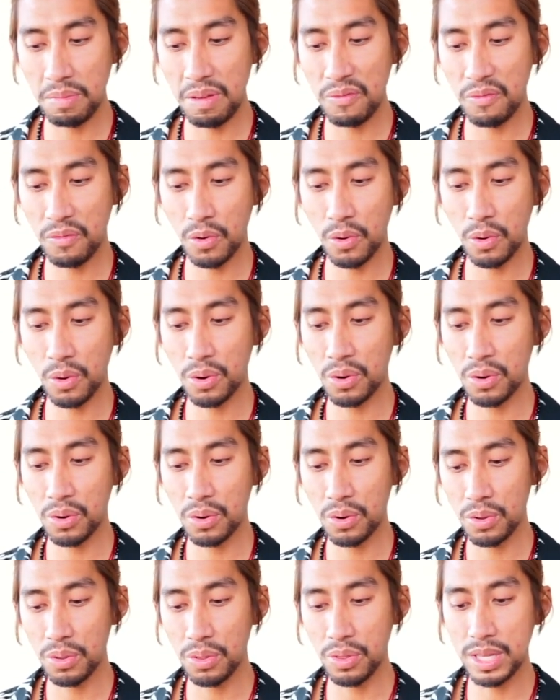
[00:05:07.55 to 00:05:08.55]

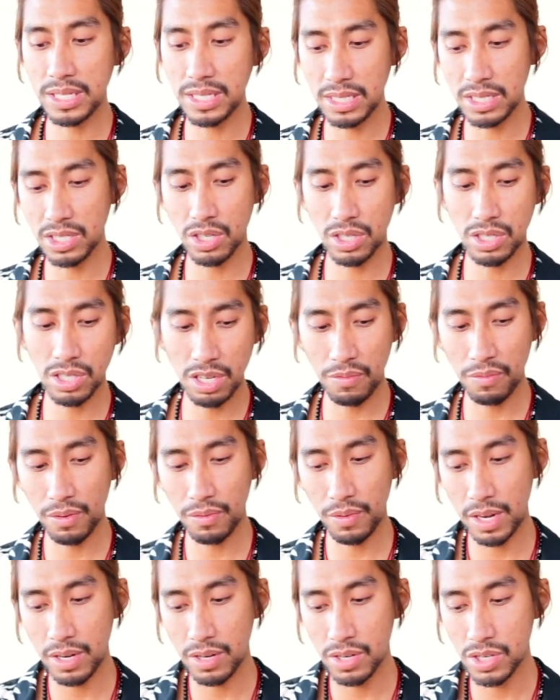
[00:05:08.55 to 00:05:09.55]
before this shift
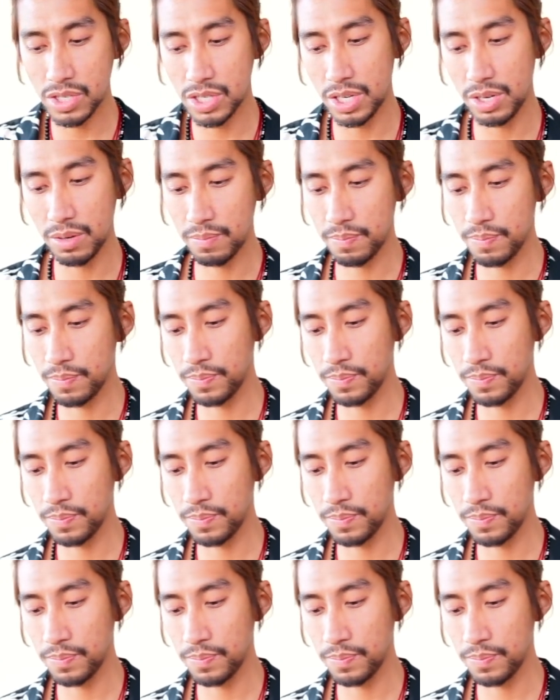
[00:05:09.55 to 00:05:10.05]
of energy.